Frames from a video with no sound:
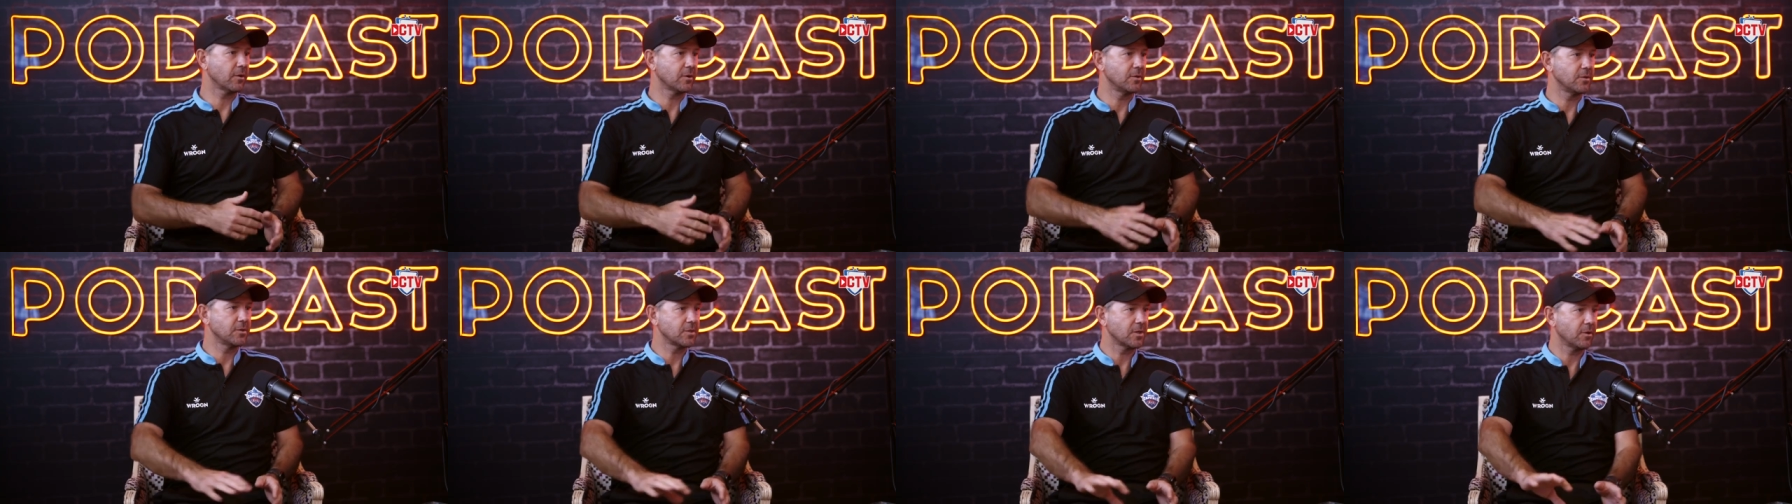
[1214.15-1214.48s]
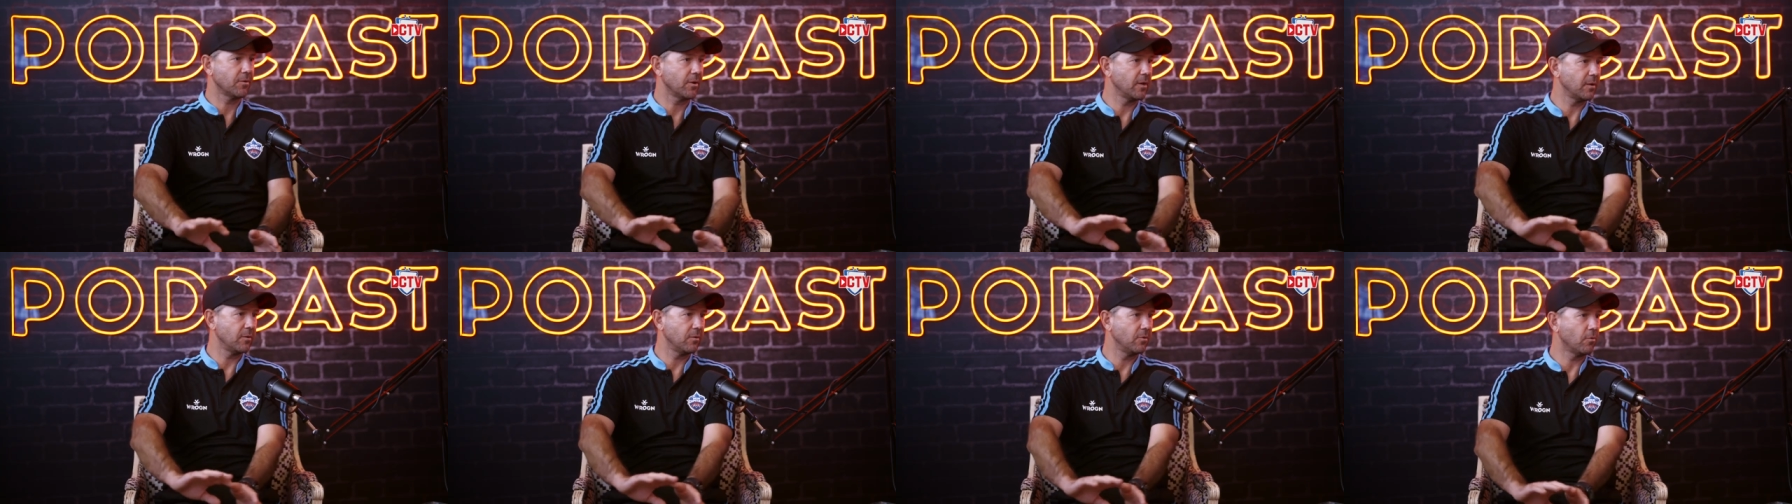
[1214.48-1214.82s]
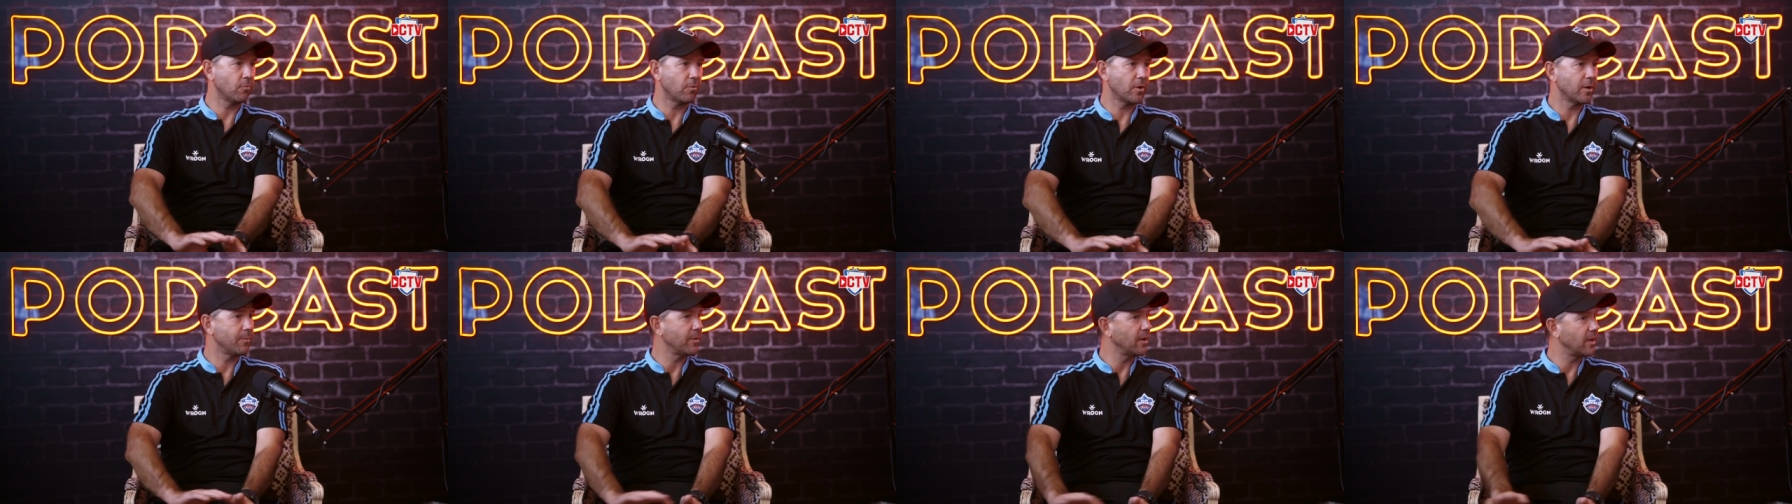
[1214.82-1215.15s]
I can just go out and
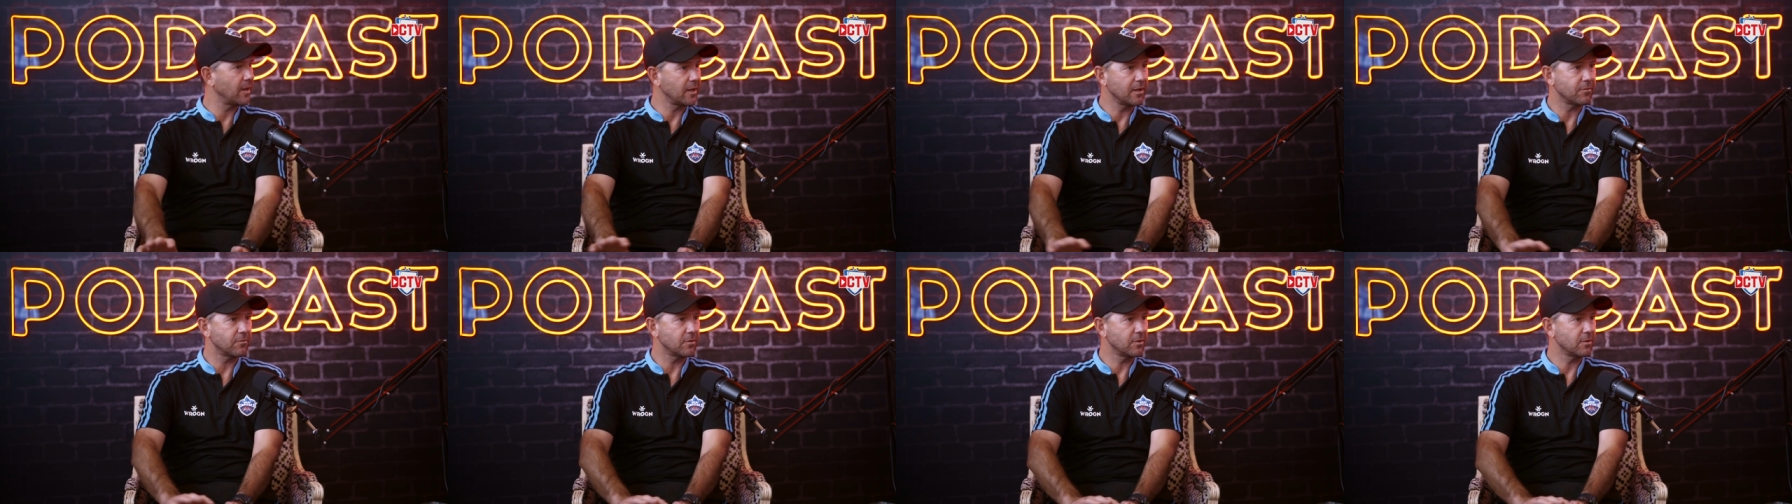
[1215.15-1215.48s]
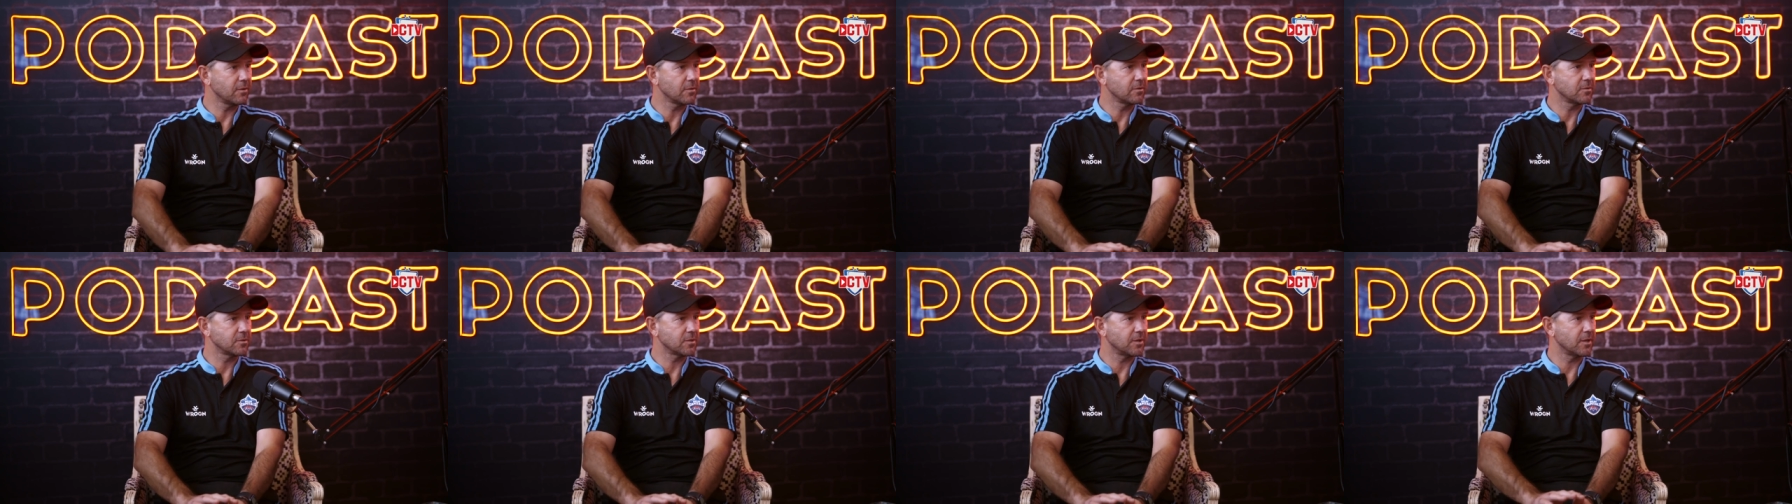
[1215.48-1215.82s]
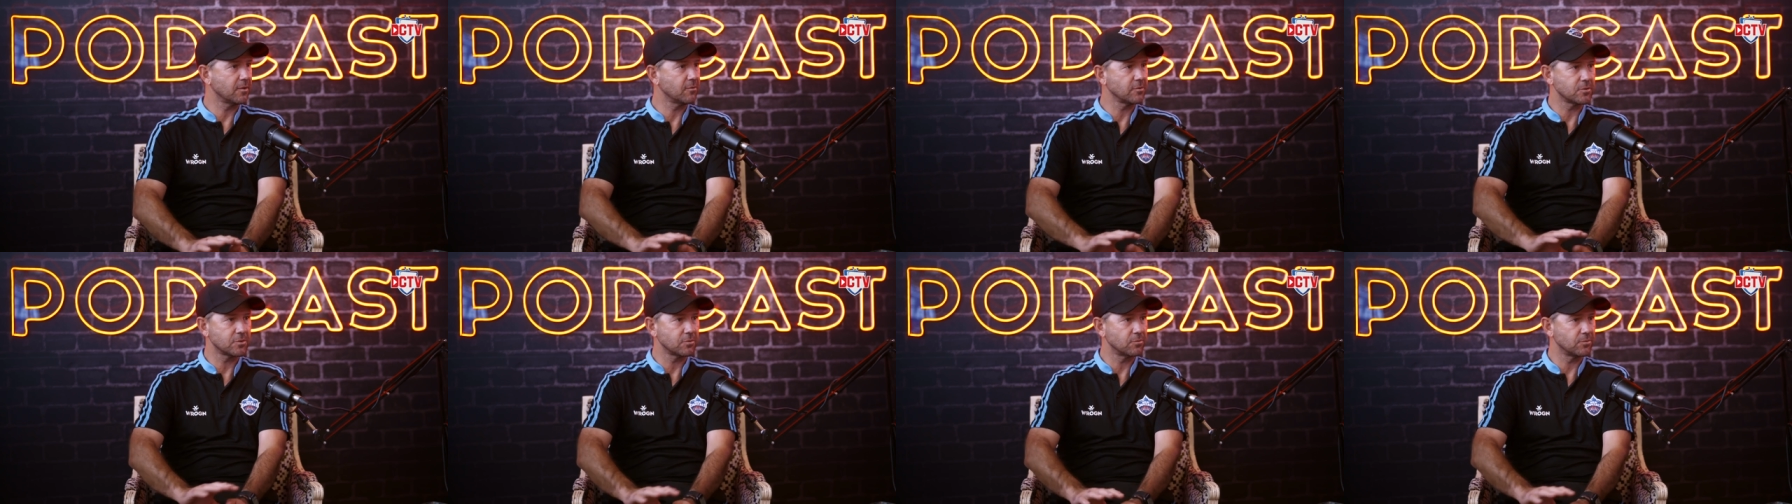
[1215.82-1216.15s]
not worry about any of it because I
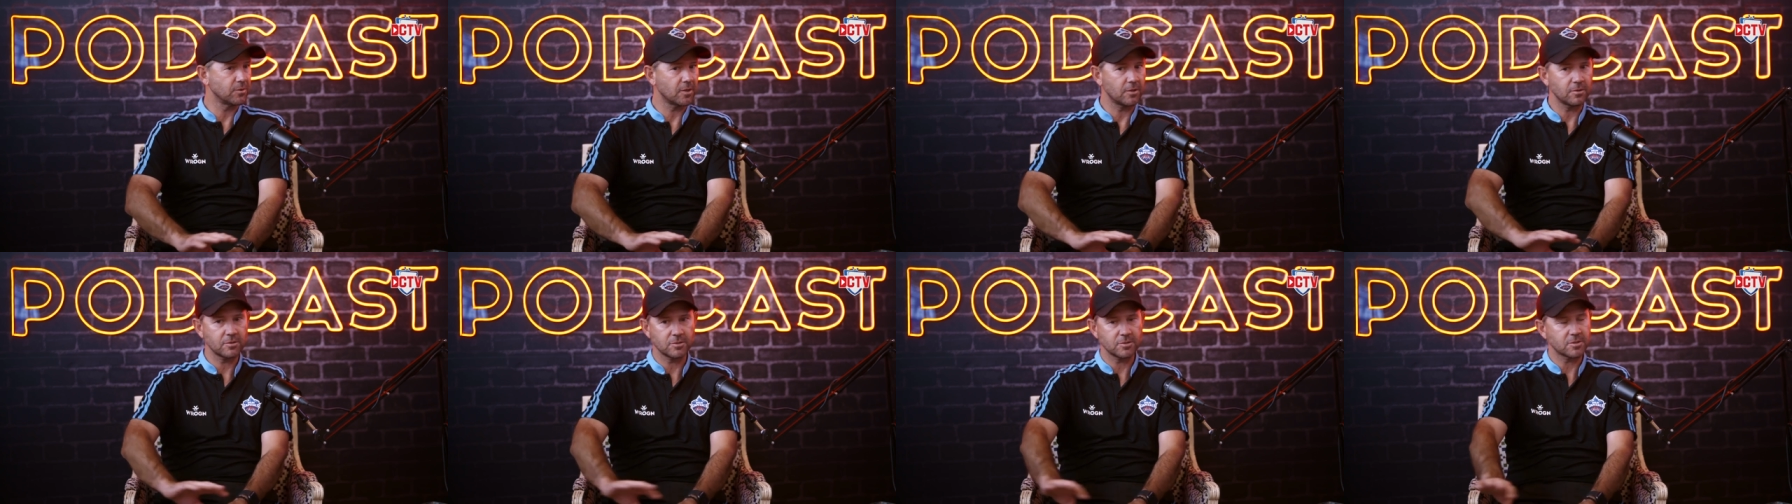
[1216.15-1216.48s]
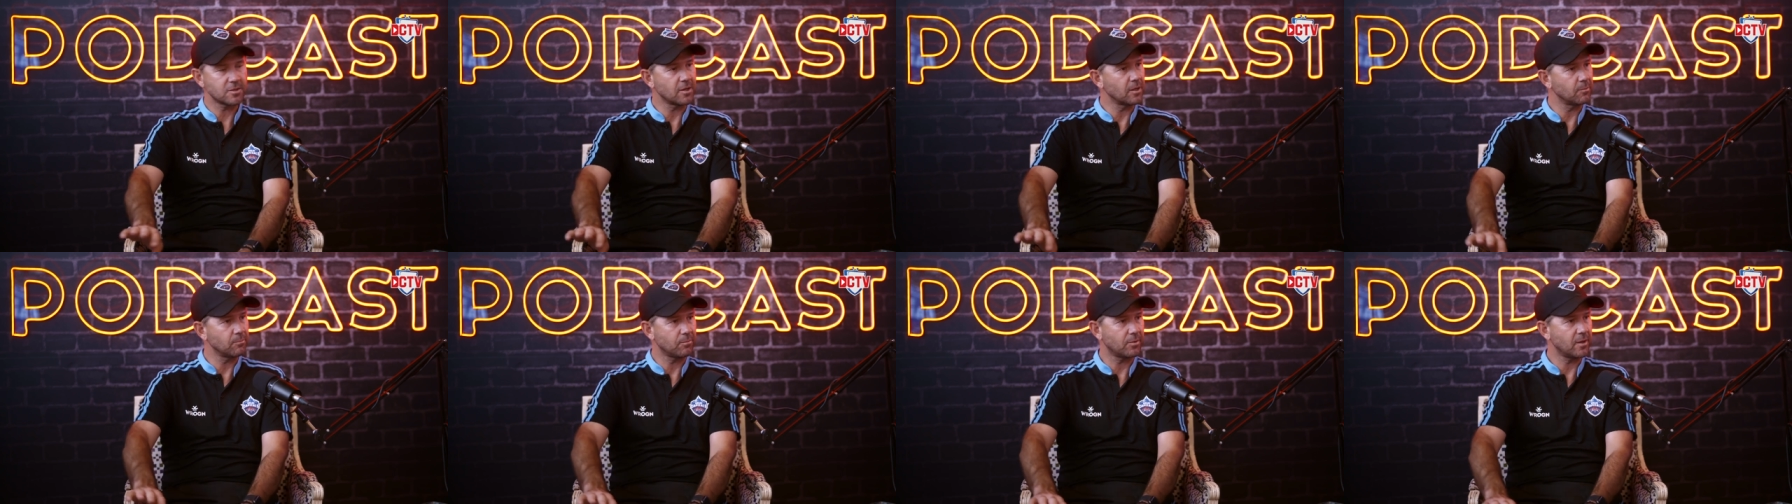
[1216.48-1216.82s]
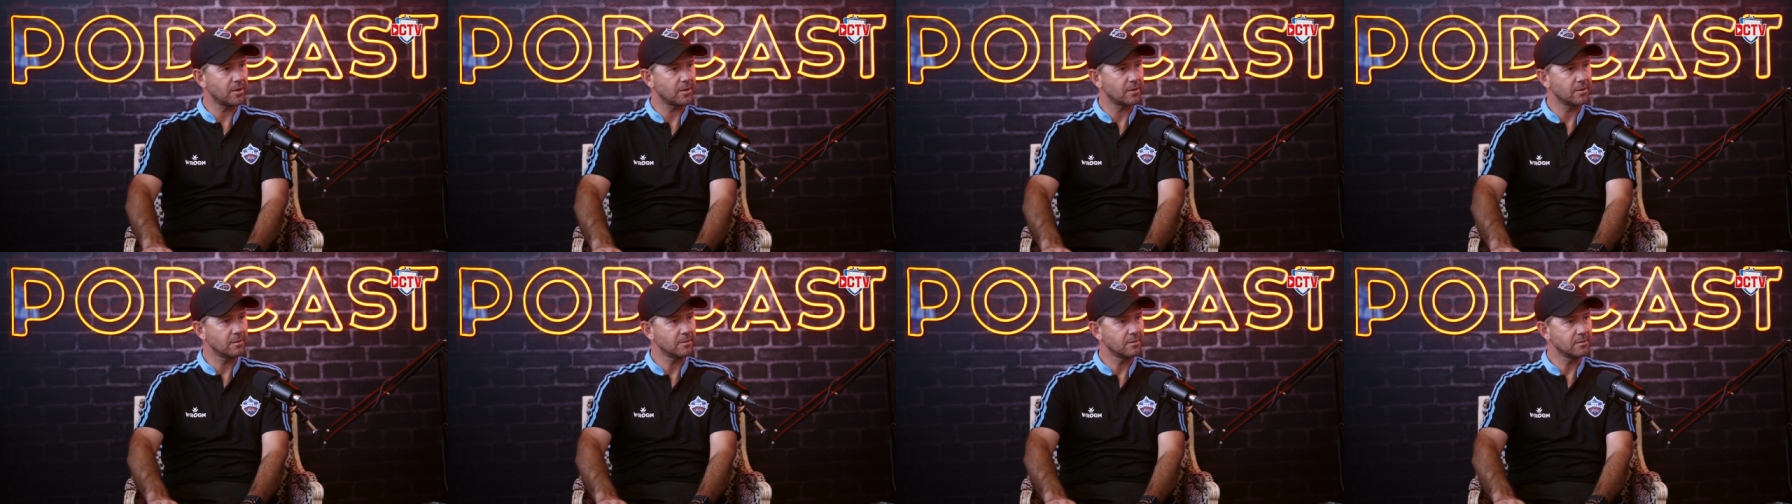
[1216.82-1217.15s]
know it's all done. I can just go and
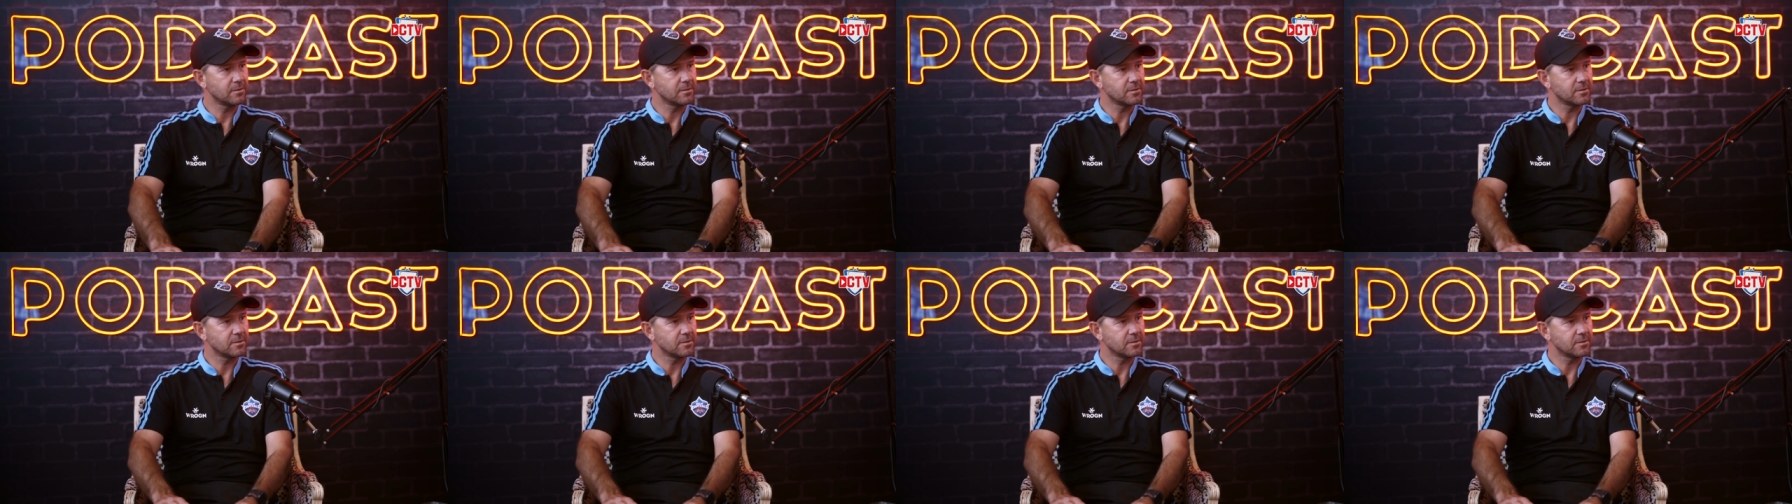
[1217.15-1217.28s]
play.